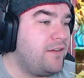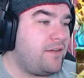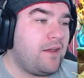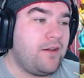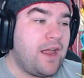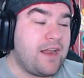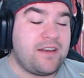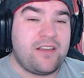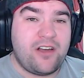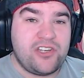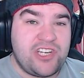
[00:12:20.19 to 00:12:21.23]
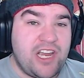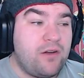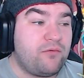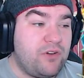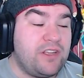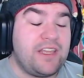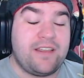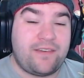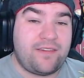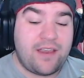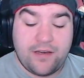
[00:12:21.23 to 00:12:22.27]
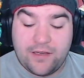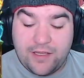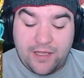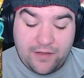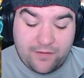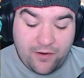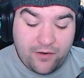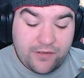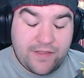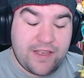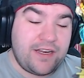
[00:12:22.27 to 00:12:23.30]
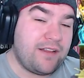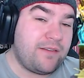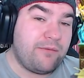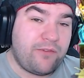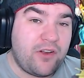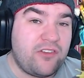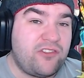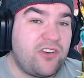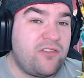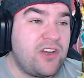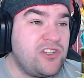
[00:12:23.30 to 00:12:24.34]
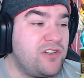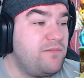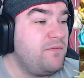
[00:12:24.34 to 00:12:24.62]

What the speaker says: So Agnikai Zhao, really, as I said, he is only there to get some focus generation.